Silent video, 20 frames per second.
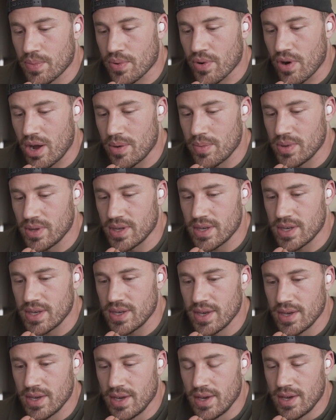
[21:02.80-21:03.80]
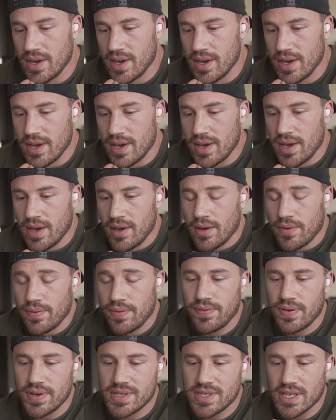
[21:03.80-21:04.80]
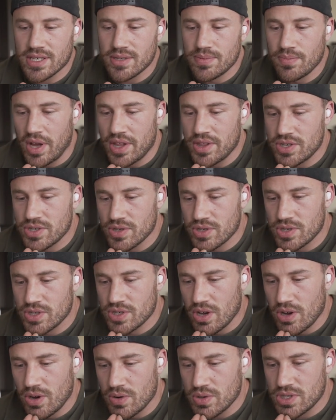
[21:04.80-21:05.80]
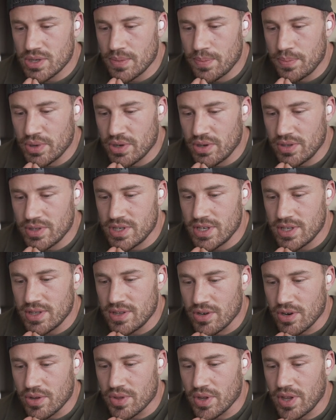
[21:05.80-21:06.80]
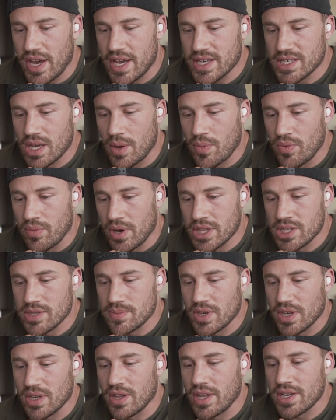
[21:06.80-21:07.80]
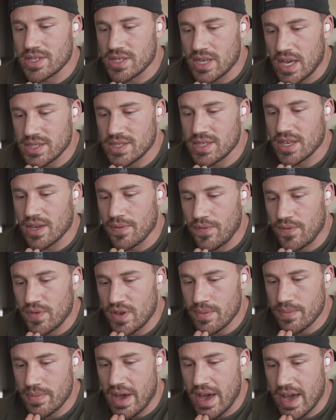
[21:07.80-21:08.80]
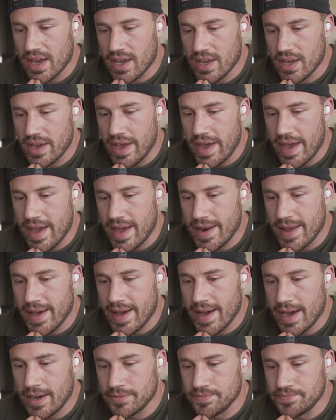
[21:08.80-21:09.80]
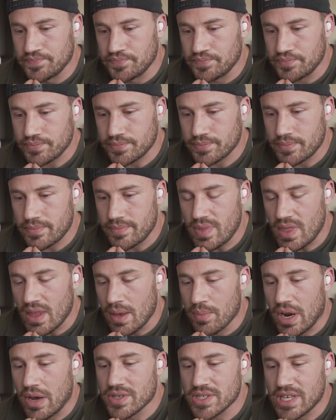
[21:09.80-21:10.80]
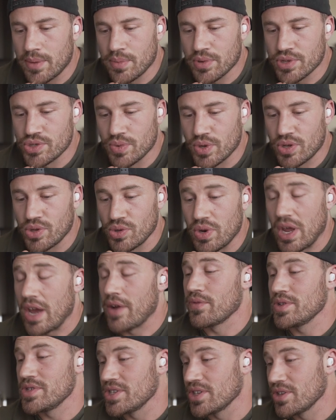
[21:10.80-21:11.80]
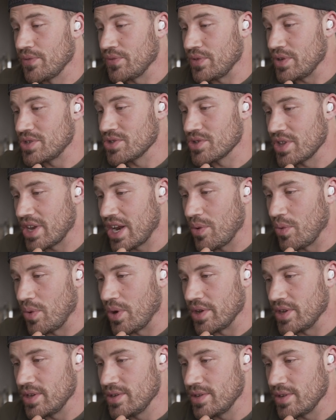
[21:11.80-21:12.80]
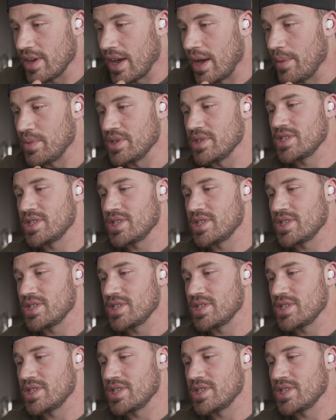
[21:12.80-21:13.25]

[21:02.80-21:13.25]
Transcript: probably 6 months or so to build it. The last couple months being a lot of testing and feedback. And but I was able to include every single feature that I wanted. I mean,